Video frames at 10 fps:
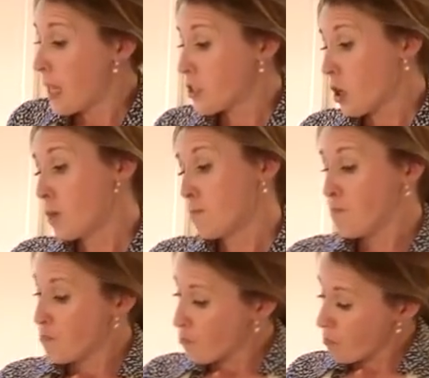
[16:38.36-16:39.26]
So
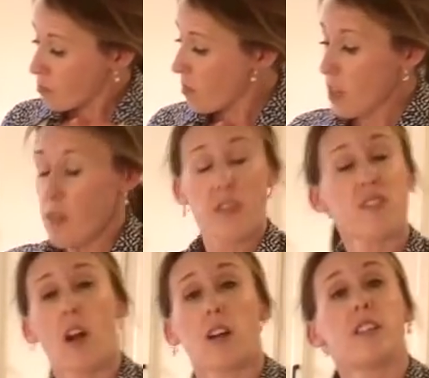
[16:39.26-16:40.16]
this
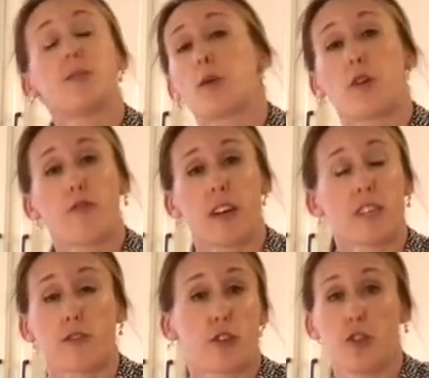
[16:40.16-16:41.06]
tart is perfect
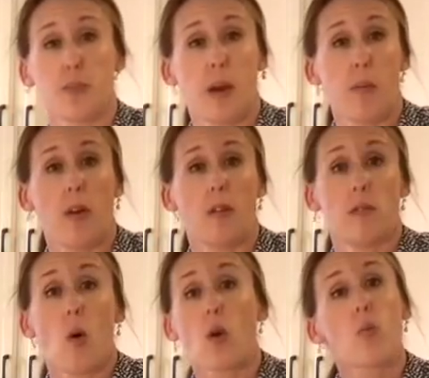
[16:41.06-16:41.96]
for two people
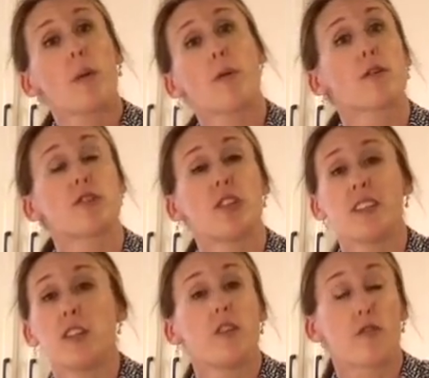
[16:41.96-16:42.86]
or one
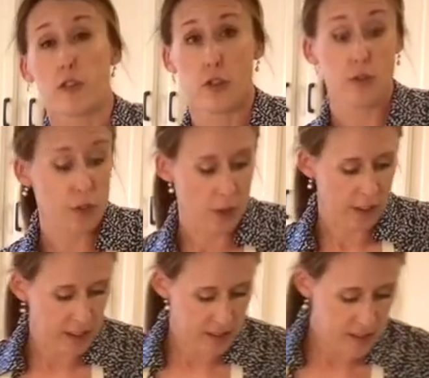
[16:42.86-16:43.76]
person for two
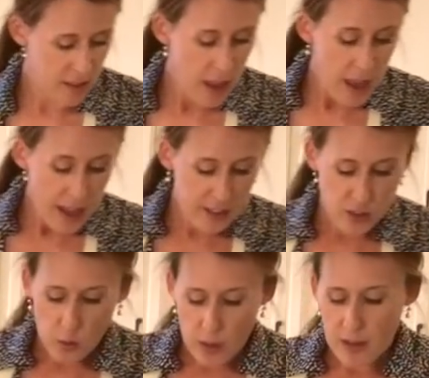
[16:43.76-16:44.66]
servings. And
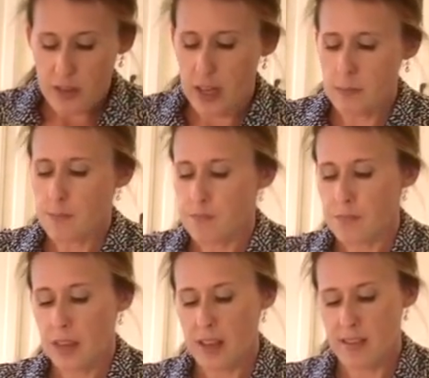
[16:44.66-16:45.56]
so what I've done
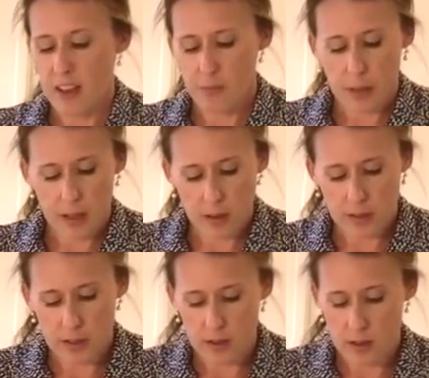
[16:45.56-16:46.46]
is I've peeled
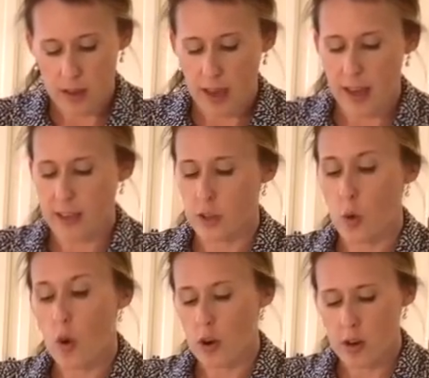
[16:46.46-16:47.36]
and
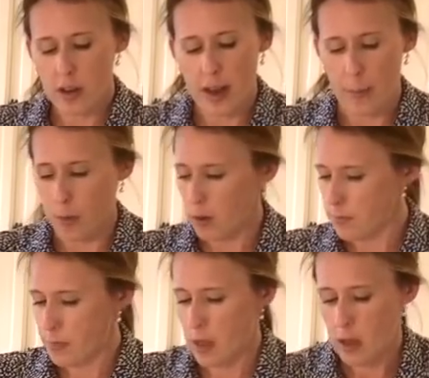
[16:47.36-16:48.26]
quartered an apple.
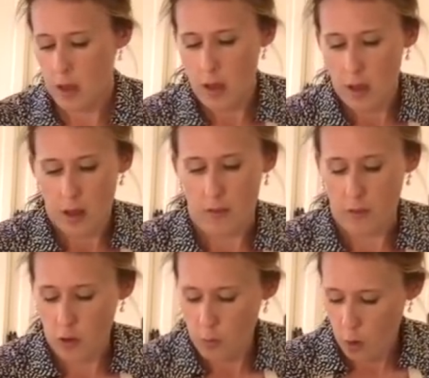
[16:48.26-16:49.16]
A
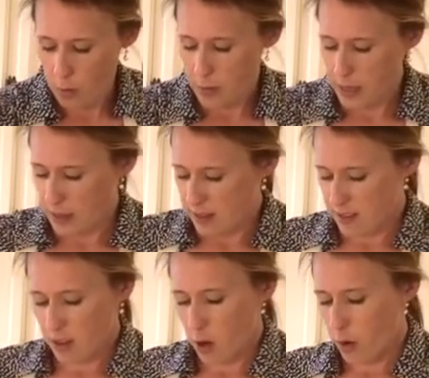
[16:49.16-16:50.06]
few more peelings
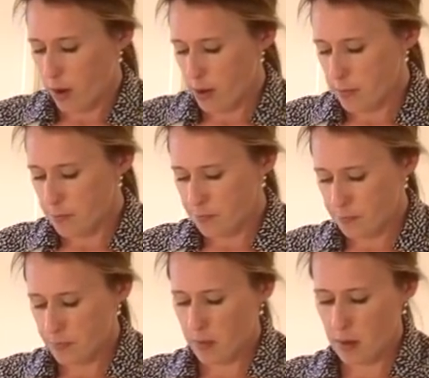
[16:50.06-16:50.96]
to go here.
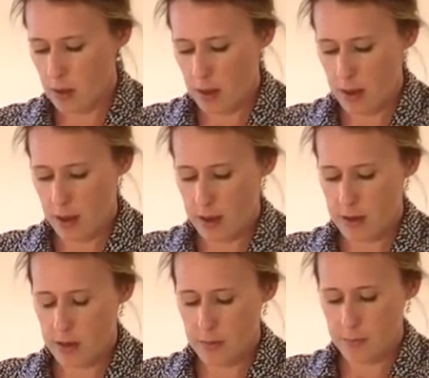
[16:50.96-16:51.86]
And